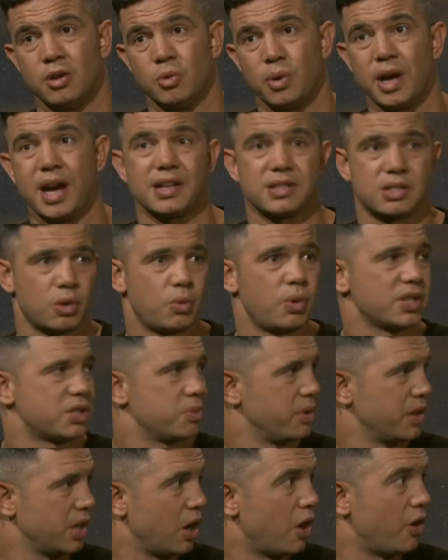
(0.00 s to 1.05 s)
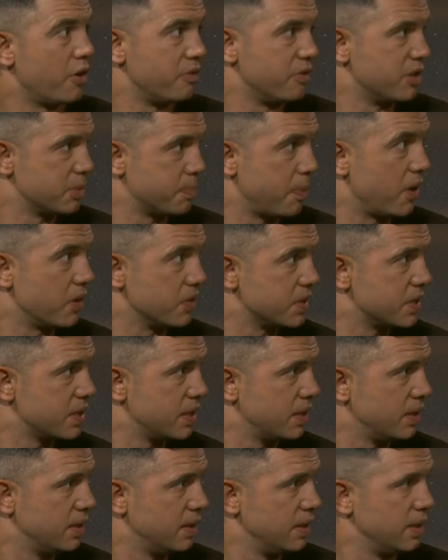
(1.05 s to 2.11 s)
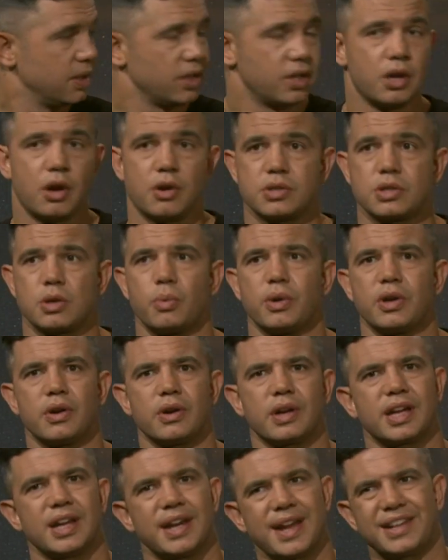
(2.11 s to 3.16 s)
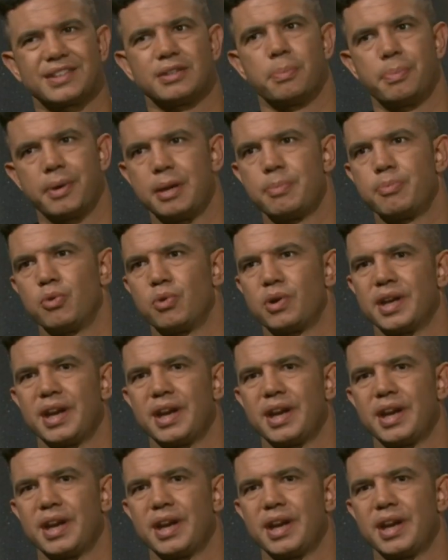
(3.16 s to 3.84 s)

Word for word: we ask a question with a loaded mm. response mm. no so we've got to connect to people mm.